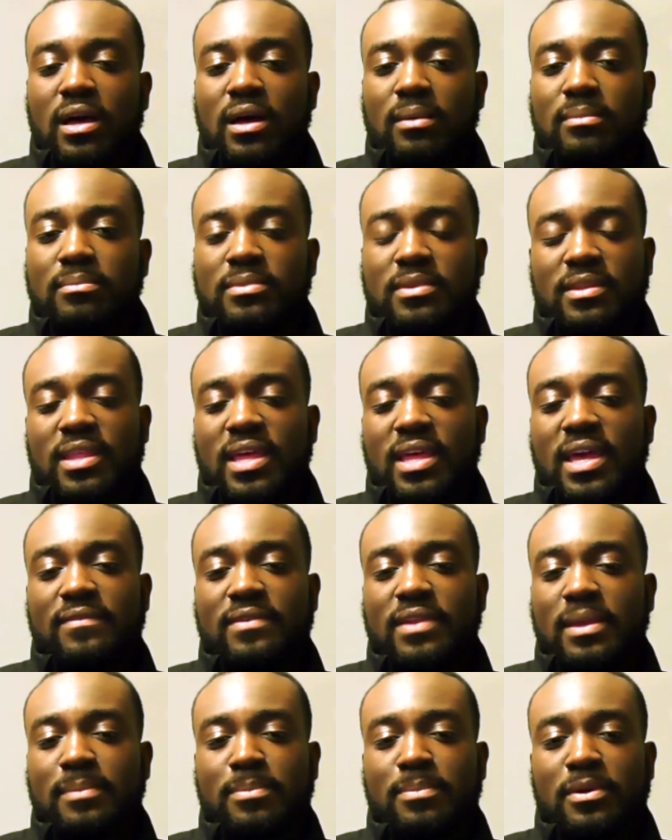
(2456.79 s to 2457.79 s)
to the
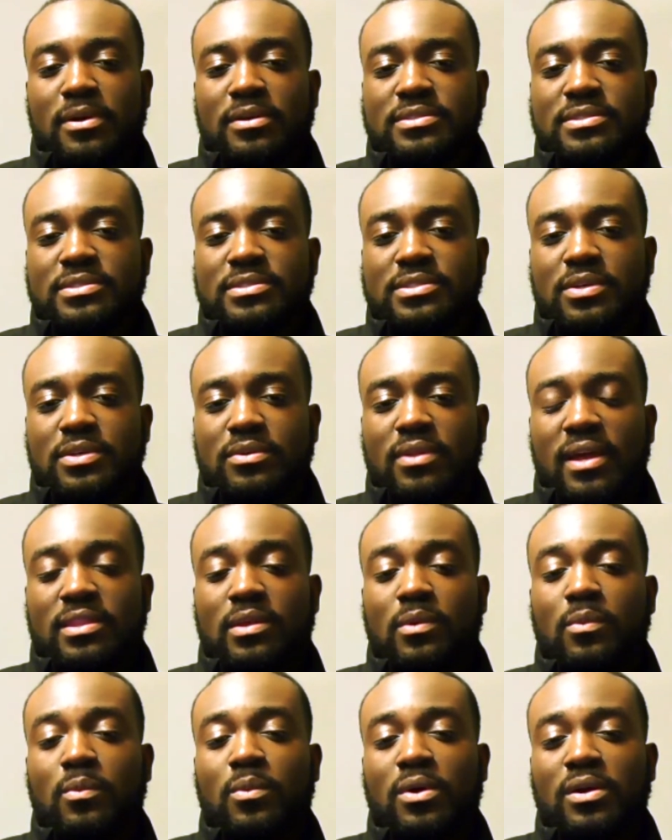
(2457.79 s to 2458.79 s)
everyday person. So like
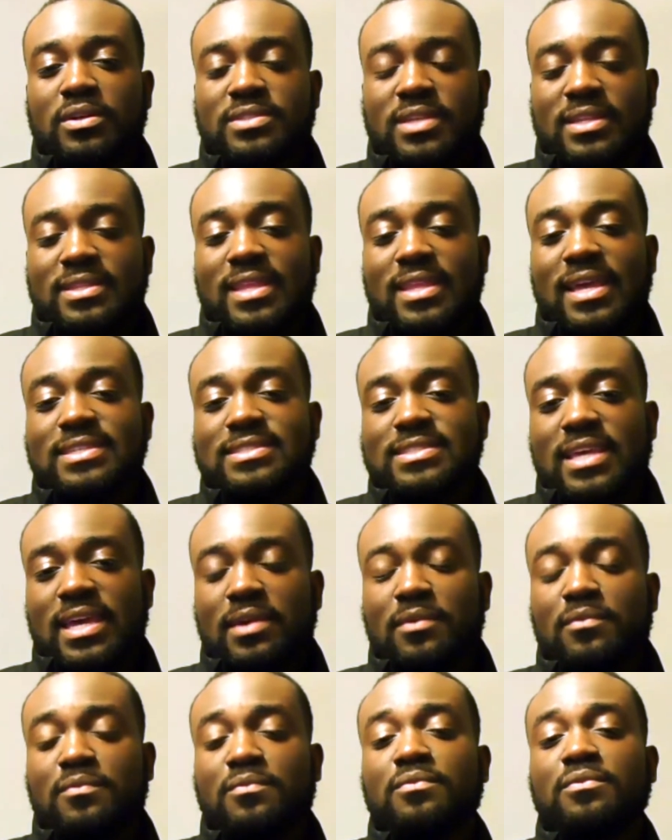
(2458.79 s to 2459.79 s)
the words that they
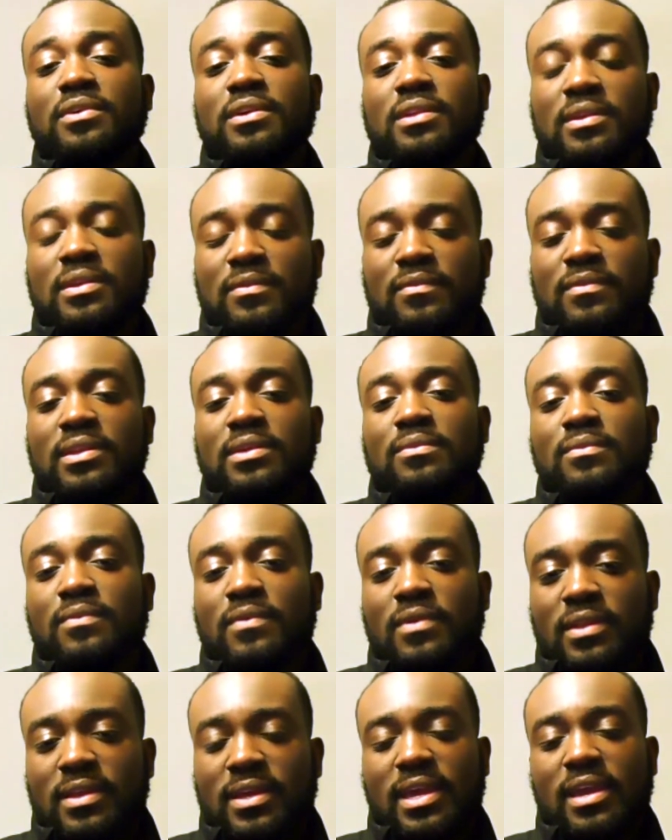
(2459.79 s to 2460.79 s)
say really, really,
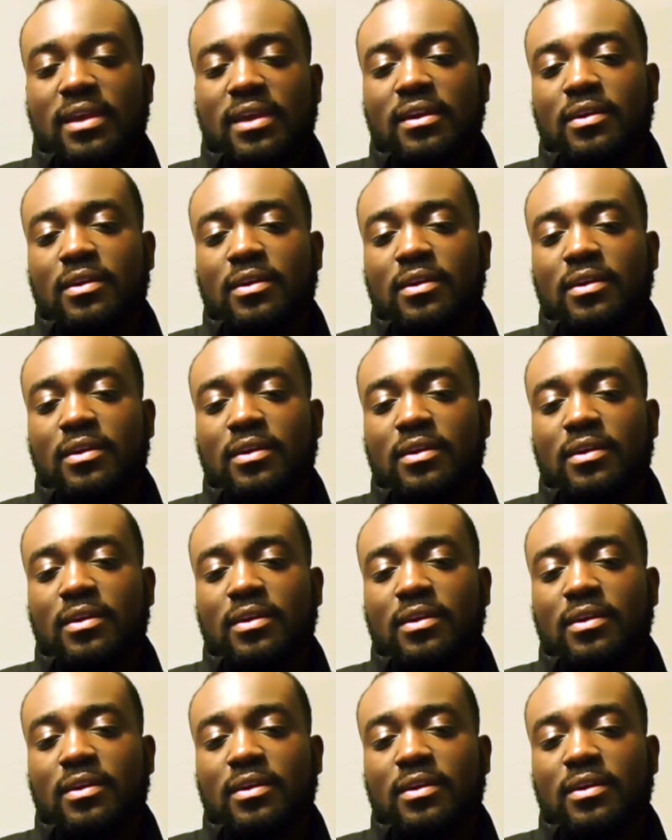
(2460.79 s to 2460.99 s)
really carry